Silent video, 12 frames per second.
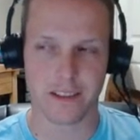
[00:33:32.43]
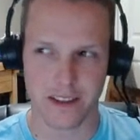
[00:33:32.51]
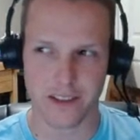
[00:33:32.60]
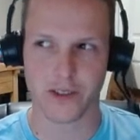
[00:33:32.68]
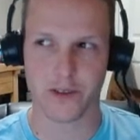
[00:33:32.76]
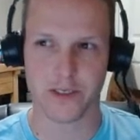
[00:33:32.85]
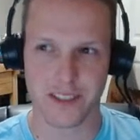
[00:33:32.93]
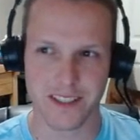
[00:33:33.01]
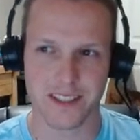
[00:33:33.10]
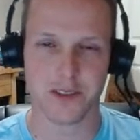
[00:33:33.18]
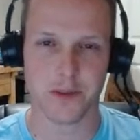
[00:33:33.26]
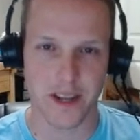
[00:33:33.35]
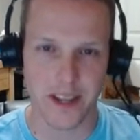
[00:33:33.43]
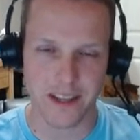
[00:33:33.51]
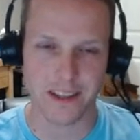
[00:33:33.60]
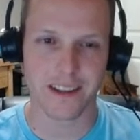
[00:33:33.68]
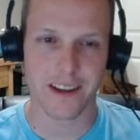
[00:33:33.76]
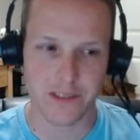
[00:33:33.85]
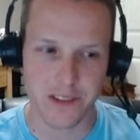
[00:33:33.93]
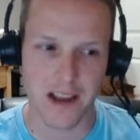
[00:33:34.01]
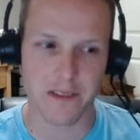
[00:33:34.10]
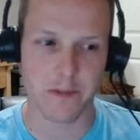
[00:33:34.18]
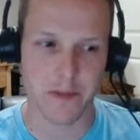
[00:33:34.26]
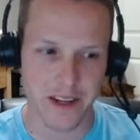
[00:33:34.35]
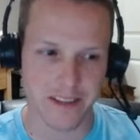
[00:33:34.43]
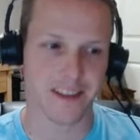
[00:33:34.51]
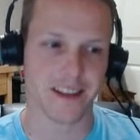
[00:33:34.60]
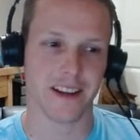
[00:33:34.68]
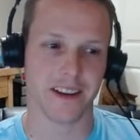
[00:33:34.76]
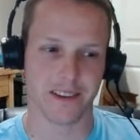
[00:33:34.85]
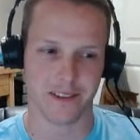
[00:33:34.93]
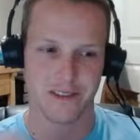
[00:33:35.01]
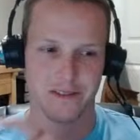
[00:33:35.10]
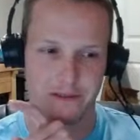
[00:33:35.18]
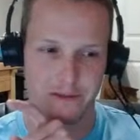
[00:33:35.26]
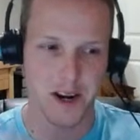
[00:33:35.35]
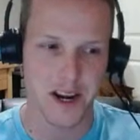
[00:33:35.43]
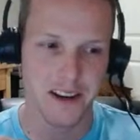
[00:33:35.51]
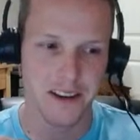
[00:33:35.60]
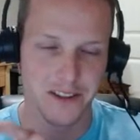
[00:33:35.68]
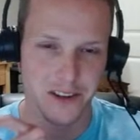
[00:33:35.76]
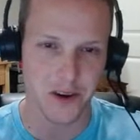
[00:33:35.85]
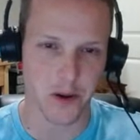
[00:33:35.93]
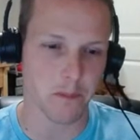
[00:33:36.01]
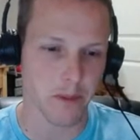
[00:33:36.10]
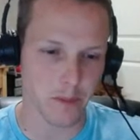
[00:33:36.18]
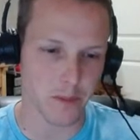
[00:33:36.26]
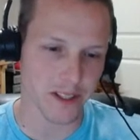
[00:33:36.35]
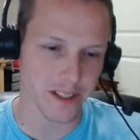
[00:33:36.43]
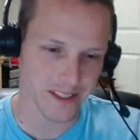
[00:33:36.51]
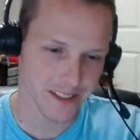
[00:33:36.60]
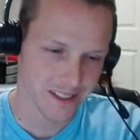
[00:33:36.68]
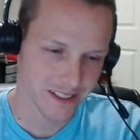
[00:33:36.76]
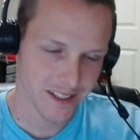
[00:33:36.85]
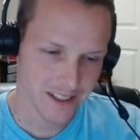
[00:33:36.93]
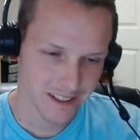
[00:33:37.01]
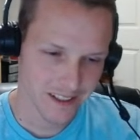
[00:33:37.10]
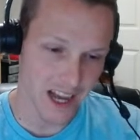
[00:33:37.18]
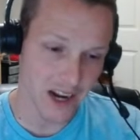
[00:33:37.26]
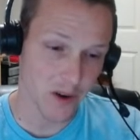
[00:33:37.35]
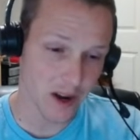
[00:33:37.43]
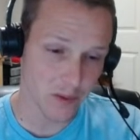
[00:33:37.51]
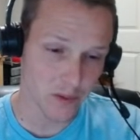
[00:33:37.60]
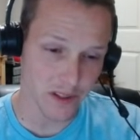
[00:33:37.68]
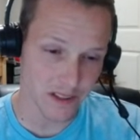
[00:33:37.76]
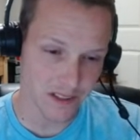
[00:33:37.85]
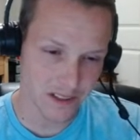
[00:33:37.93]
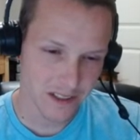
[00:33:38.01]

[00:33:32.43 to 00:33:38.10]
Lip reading: as soon as he sees them hit, he's gonna have them things like ready just to go public. I know I would.